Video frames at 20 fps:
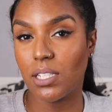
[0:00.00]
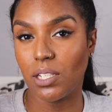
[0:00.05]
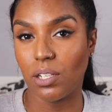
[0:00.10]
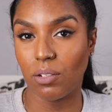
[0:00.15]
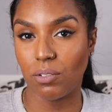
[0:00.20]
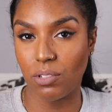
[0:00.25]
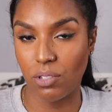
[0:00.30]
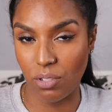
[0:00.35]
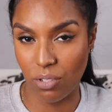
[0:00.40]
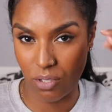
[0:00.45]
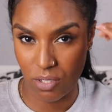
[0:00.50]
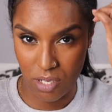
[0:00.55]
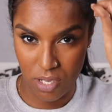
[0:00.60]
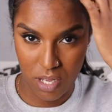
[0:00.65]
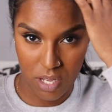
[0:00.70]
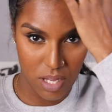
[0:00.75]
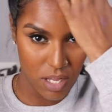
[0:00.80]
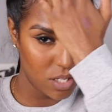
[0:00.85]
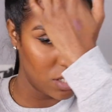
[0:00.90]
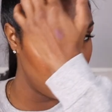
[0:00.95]
you know, to
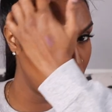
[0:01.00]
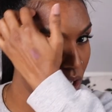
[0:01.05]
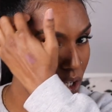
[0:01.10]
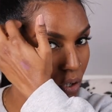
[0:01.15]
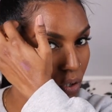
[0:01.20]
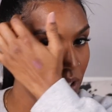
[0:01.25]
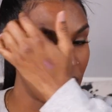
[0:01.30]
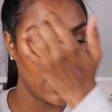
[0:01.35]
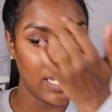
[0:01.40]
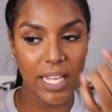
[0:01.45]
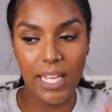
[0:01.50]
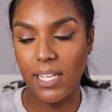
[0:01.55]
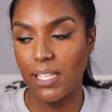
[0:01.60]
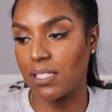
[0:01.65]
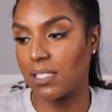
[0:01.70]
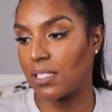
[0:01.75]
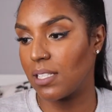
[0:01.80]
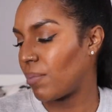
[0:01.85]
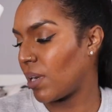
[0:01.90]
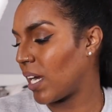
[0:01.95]
secure the
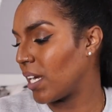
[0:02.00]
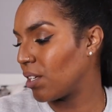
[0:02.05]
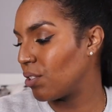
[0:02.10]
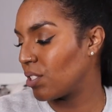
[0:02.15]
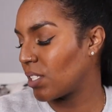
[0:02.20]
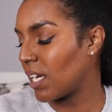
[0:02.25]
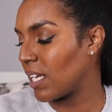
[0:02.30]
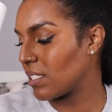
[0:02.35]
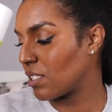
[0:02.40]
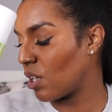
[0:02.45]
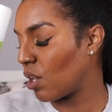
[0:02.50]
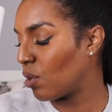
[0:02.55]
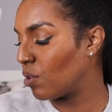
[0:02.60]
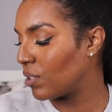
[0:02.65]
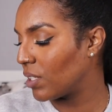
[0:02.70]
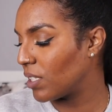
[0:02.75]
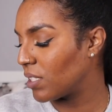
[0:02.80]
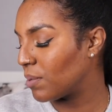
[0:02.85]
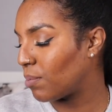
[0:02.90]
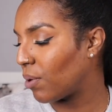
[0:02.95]
lace, but I use it as a
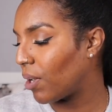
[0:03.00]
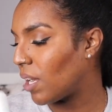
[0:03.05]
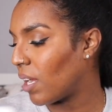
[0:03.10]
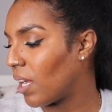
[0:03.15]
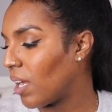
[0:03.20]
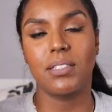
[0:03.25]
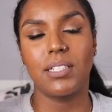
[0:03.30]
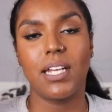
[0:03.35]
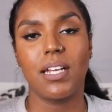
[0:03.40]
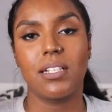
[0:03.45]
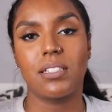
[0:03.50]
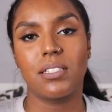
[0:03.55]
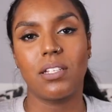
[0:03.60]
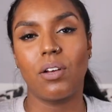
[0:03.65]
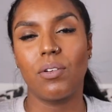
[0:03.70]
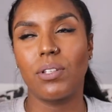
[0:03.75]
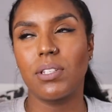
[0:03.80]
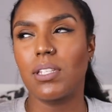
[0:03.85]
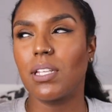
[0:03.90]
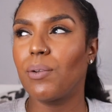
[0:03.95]
holding spray. Yeah,
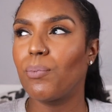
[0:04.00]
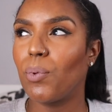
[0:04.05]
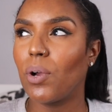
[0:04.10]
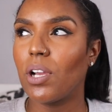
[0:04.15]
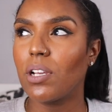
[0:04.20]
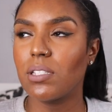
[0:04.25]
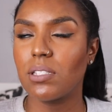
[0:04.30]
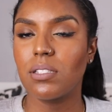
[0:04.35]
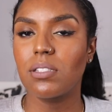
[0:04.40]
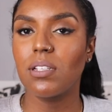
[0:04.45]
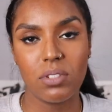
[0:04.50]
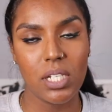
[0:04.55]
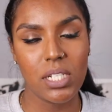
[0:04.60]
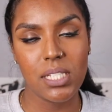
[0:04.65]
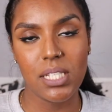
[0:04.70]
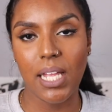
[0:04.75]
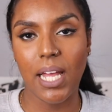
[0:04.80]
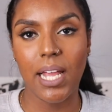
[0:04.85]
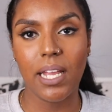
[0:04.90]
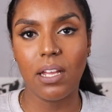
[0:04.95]
so it works
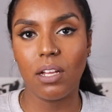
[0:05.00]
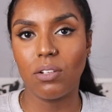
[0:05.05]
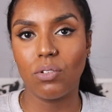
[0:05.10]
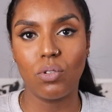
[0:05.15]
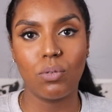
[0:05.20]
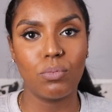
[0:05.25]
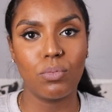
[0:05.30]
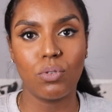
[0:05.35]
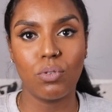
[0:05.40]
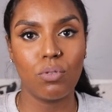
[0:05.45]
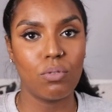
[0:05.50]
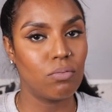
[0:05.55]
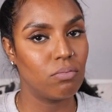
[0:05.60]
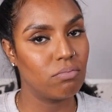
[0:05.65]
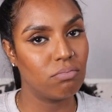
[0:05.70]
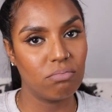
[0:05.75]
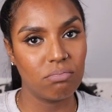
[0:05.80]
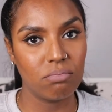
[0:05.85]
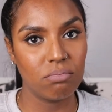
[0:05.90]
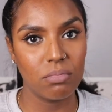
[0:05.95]
just like a normal
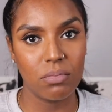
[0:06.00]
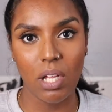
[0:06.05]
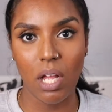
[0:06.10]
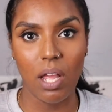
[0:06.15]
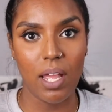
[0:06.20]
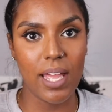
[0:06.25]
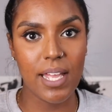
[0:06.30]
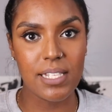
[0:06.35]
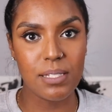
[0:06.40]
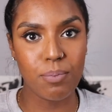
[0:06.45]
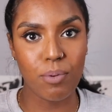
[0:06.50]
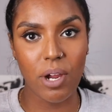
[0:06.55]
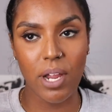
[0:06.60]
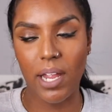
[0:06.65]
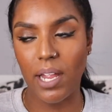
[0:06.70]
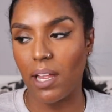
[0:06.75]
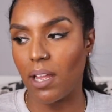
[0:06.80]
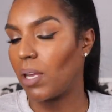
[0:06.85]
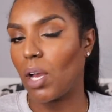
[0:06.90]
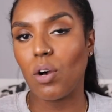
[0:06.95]

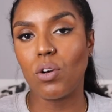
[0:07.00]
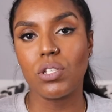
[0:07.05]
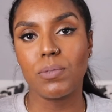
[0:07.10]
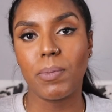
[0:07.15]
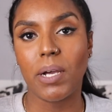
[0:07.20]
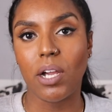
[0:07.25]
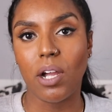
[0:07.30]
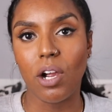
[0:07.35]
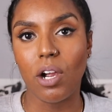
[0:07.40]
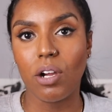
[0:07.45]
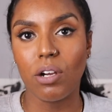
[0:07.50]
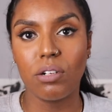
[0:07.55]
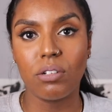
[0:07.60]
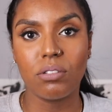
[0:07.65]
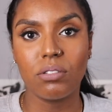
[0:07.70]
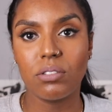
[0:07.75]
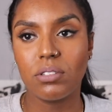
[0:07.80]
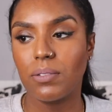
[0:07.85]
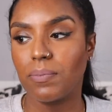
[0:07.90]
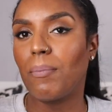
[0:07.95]
hairspray. It holds my
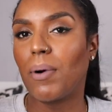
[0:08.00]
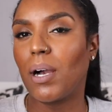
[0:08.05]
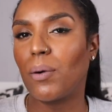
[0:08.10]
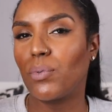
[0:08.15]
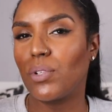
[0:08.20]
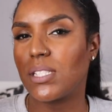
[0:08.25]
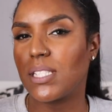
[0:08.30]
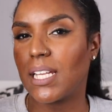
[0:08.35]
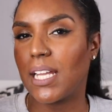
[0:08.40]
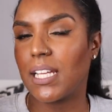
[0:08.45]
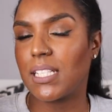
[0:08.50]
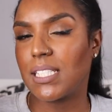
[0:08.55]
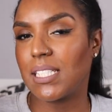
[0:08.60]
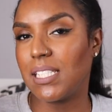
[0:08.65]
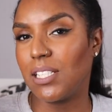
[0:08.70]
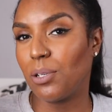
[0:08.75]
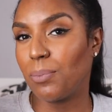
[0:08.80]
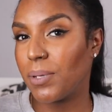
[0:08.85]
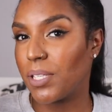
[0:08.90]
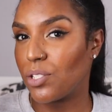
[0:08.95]
curls, but I would say it's a
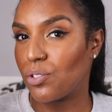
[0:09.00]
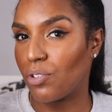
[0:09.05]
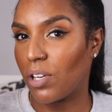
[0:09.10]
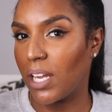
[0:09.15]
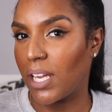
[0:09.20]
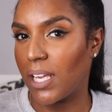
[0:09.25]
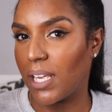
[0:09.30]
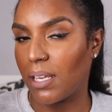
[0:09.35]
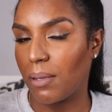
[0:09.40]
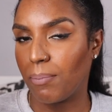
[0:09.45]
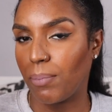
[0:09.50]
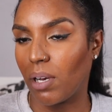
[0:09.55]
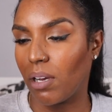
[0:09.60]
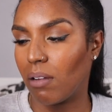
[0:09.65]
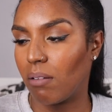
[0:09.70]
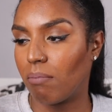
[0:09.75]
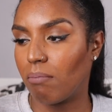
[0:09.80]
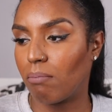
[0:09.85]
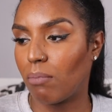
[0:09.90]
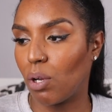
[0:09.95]
little bit drying,
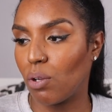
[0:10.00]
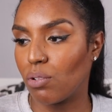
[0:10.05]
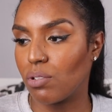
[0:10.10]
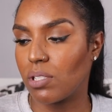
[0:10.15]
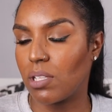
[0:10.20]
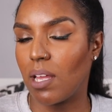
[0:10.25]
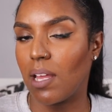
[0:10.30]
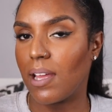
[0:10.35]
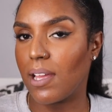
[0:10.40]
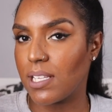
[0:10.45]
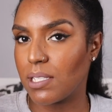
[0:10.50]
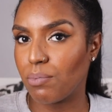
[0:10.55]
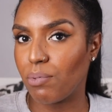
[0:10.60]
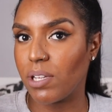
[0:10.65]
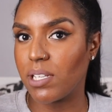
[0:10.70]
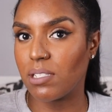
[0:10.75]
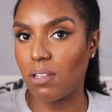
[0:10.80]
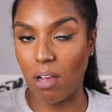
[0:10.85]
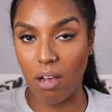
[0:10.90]
but most hairsprays